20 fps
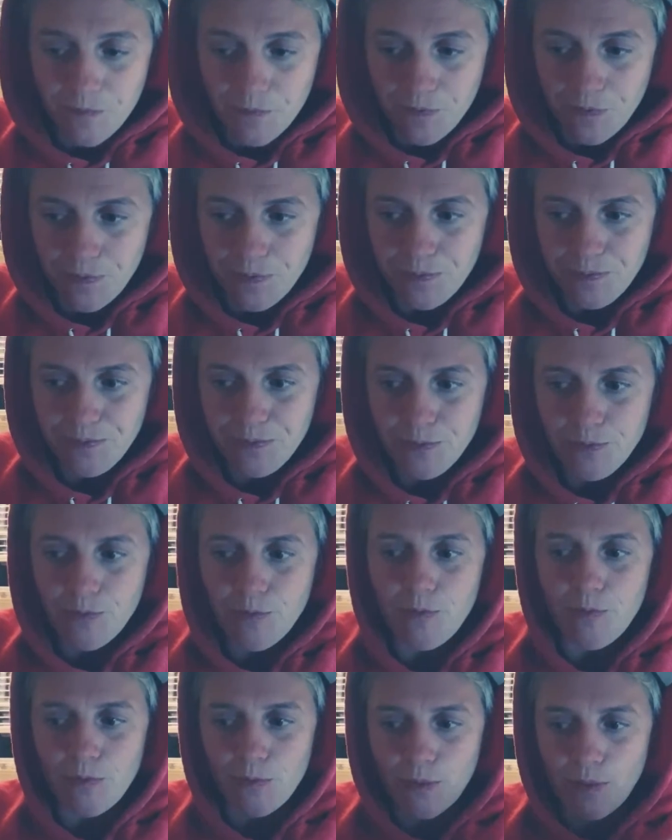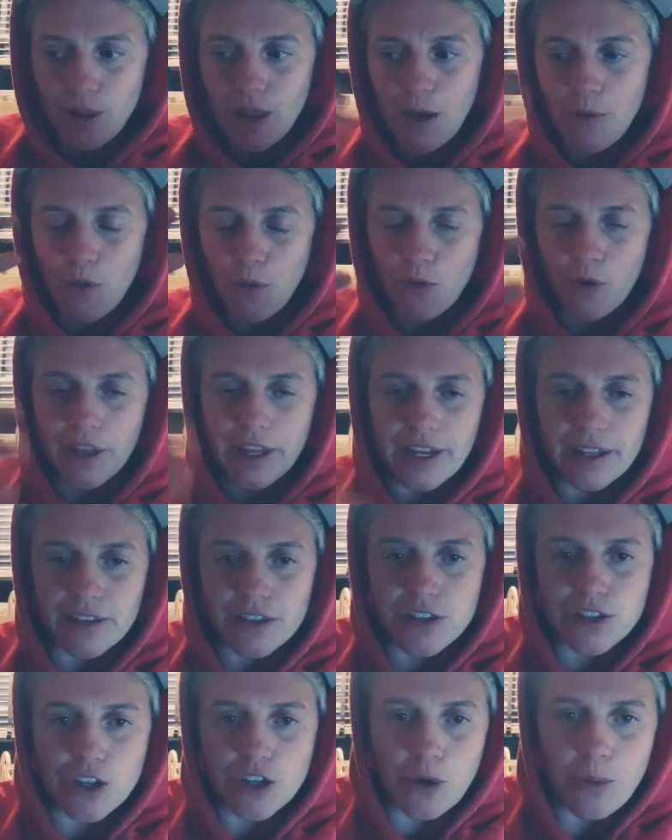And we'll really get
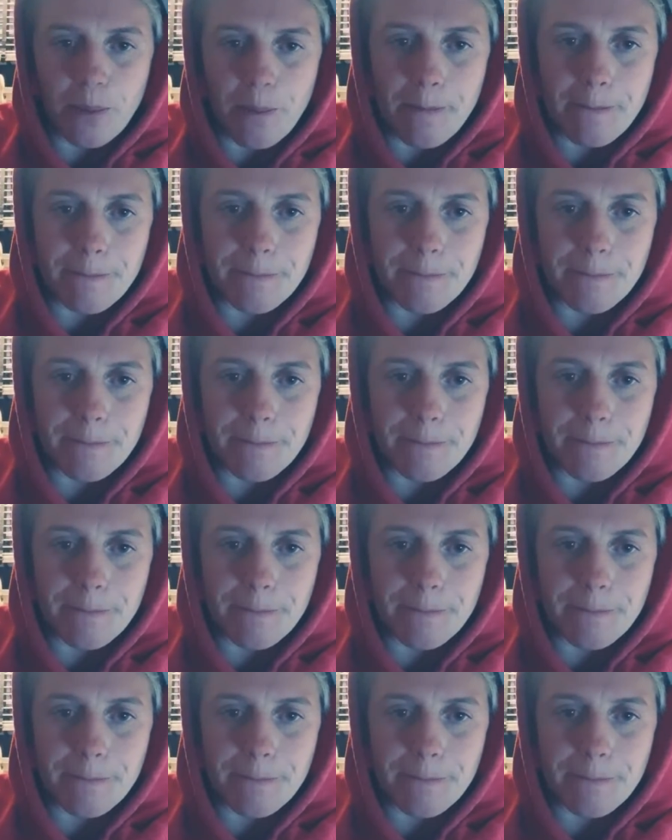the scoop.